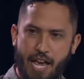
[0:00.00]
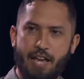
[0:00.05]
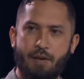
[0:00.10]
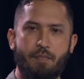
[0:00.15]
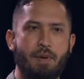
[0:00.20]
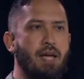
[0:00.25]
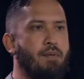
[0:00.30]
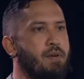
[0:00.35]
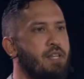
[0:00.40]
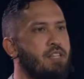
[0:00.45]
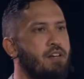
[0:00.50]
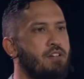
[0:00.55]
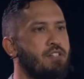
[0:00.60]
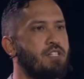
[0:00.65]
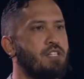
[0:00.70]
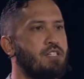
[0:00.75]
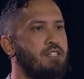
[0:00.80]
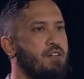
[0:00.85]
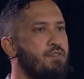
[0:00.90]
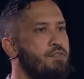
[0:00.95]
hey, maybe
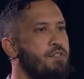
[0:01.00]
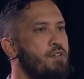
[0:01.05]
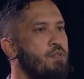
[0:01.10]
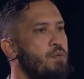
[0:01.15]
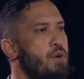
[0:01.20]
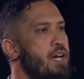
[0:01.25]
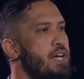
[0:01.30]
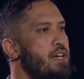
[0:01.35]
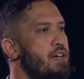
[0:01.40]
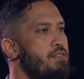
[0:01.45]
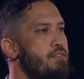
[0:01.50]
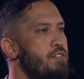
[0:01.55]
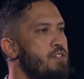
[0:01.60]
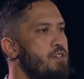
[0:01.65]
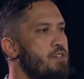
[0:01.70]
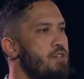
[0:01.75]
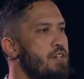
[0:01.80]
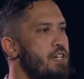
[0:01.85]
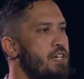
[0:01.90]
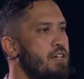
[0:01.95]
there's a different way of
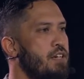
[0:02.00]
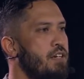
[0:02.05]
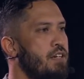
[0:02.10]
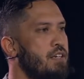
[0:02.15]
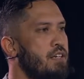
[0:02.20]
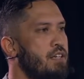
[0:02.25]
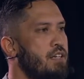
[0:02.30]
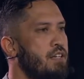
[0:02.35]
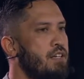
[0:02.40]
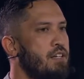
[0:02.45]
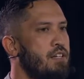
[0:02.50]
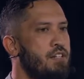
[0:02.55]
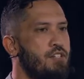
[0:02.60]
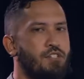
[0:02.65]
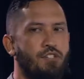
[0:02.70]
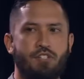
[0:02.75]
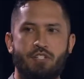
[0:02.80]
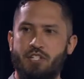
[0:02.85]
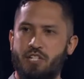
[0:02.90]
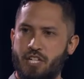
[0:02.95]
doing
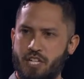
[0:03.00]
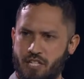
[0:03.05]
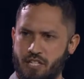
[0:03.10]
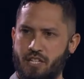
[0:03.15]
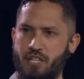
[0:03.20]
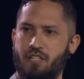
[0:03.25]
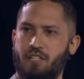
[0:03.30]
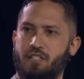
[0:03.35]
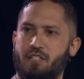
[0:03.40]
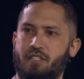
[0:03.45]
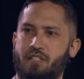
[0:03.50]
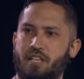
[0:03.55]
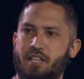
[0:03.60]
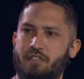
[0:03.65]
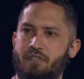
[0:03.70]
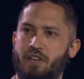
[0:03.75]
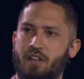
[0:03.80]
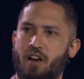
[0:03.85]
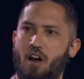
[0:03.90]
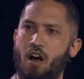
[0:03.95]
Jesus,
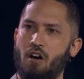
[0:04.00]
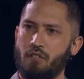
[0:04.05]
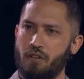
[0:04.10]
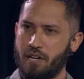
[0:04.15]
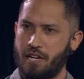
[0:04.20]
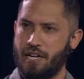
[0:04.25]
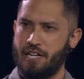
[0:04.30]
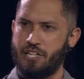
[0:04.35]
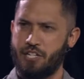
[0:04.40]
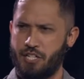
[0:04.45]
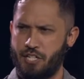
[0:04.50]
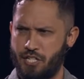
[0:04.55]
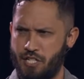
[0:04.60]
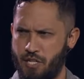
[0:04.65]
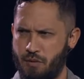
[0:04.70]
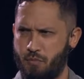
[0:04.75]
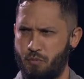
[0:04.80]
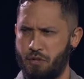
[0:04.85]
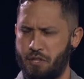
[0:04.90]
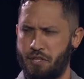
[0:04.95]
even our
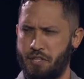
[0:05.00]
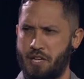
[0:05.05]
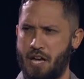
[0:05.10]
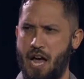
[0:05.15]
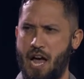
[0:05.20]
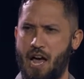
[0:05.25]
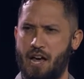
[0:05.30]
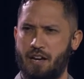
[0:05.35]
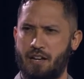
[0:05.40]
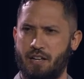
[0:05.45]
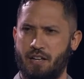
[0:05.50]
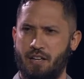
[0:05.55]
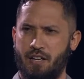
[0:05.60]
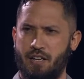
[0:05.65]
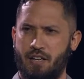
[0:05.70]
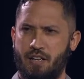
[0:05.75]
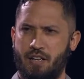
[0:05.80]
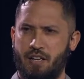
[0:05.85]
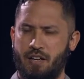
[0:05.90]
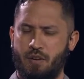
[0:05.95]
relationship with God.
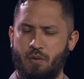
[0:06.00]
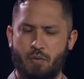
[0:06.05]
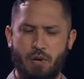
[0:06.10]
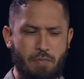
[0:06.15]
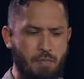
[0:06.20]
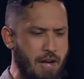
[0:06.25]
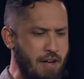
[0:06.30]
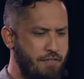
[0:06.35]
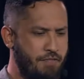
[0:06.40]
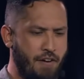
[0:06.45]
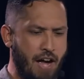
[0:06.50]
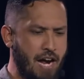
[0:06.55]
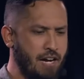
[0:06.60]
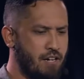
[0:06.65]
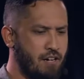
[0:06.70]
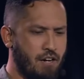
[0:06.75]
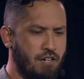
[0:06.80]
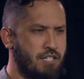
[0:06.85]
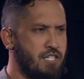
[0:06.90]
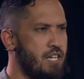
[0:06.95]
We may
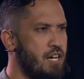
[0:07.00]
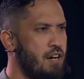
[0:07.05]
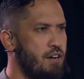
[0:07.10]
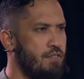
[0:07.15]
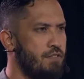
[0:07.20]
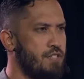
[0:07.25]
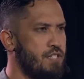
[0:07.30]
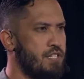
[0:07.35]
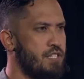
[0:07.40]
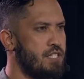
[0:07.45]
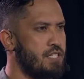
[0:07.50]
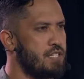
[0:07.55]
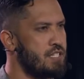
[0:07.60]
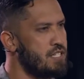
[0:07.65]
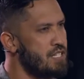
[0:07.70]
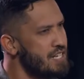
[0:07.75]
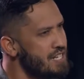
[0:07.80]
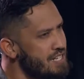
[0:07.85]
find ourselves